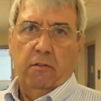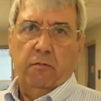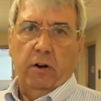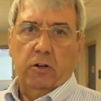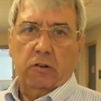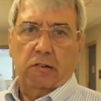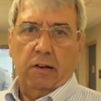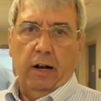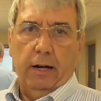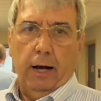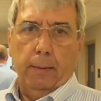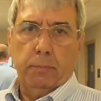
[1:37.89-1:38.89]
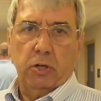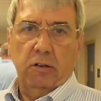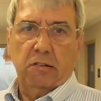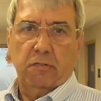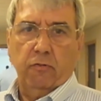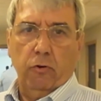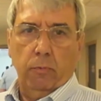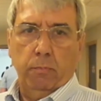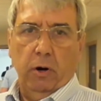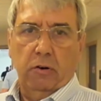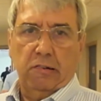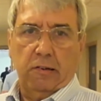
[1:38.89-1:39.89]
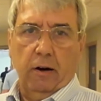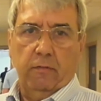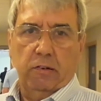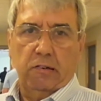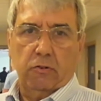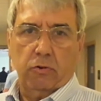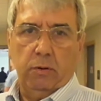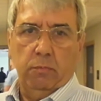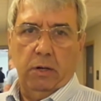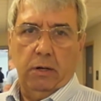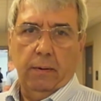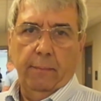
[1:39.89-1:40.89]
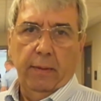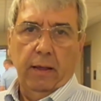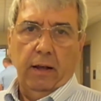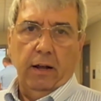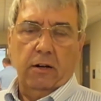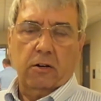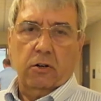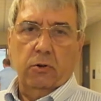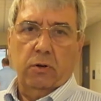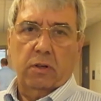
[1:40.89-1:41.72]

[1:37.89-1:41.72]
Fungicide options for post-harvest treatment include